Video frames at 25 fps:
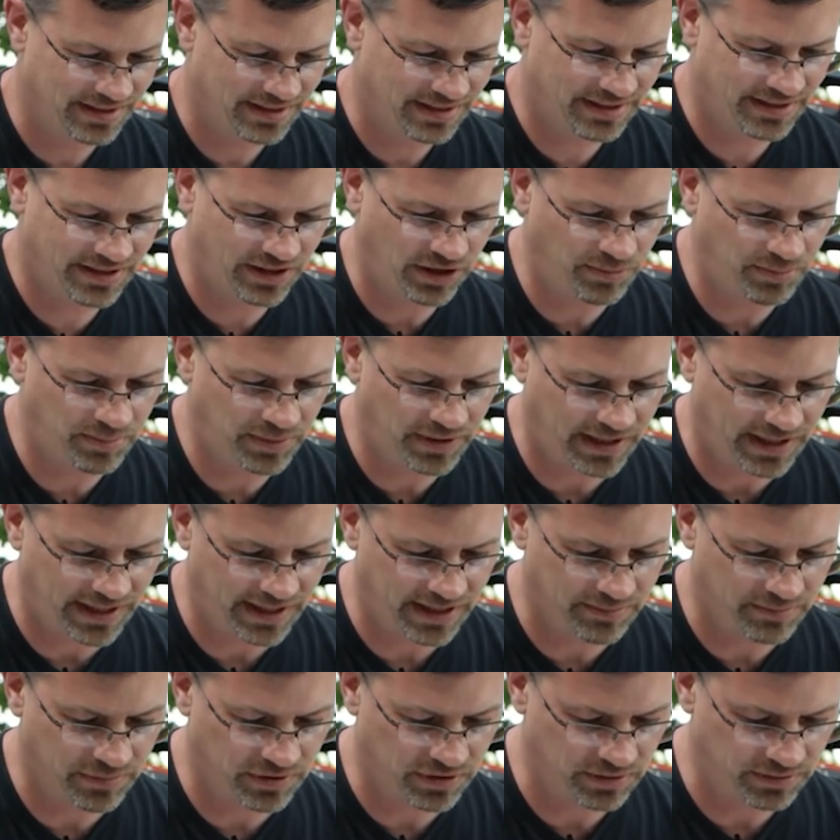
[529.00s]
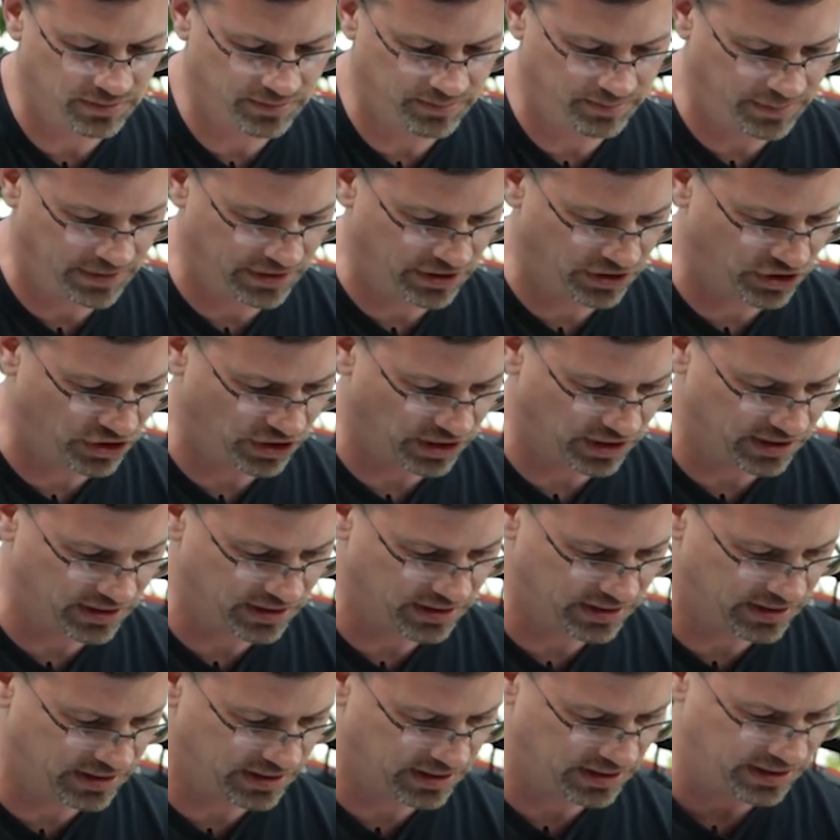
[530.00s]
Still pliable, but
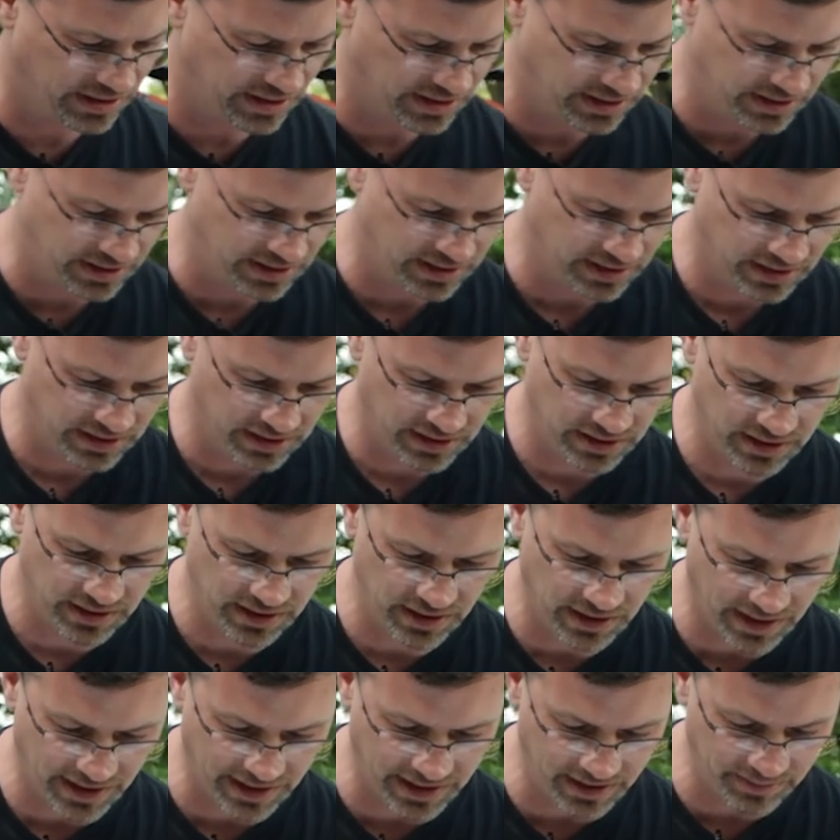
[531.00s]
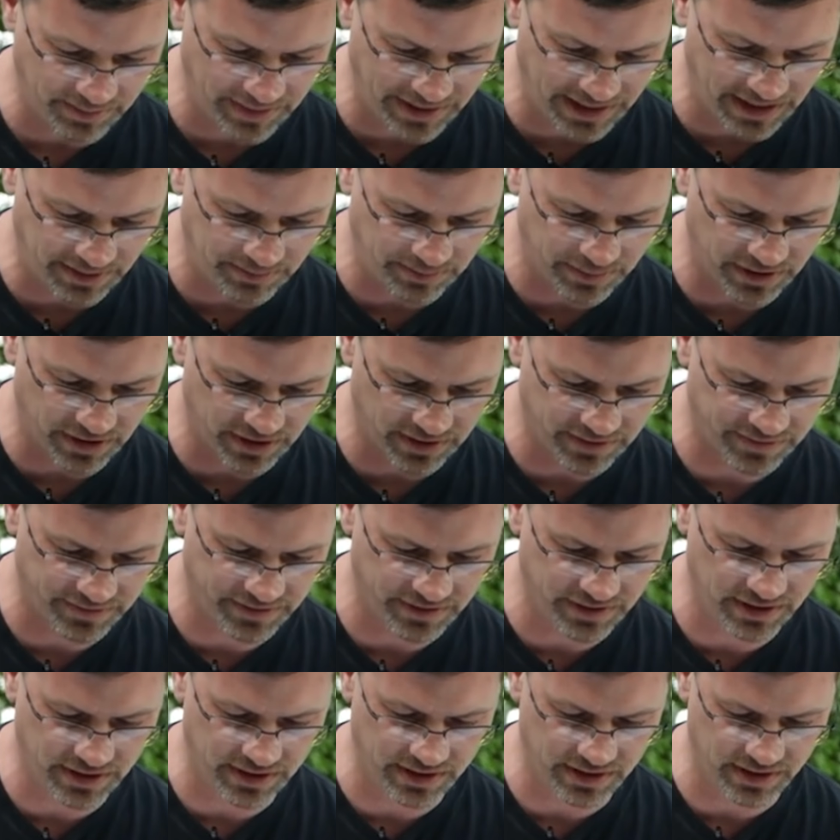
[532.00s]
dark. Not a bad bark
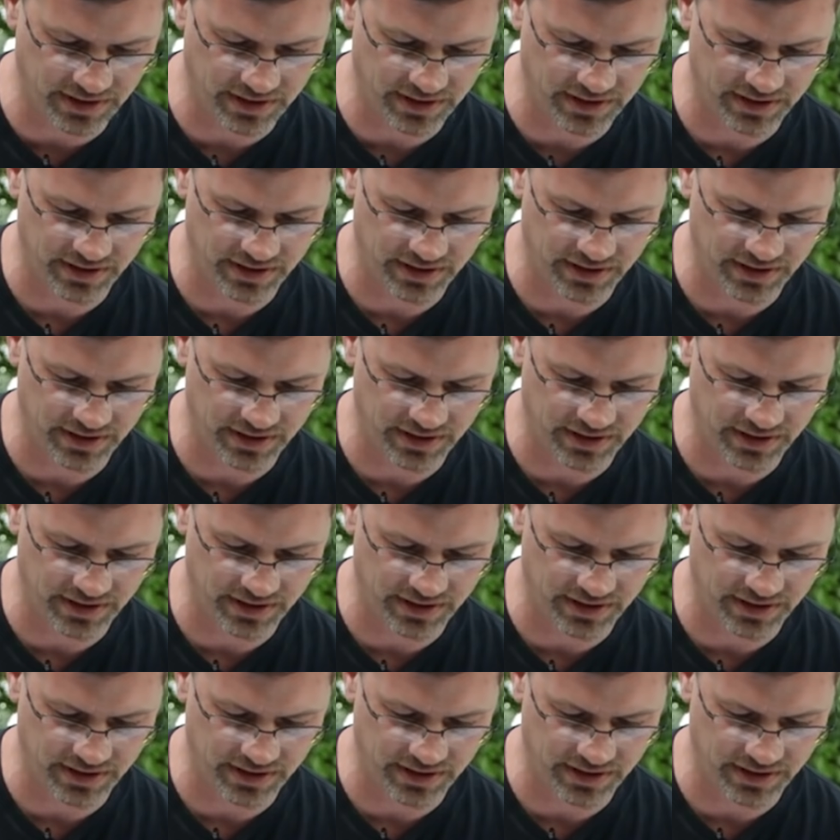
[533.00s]
for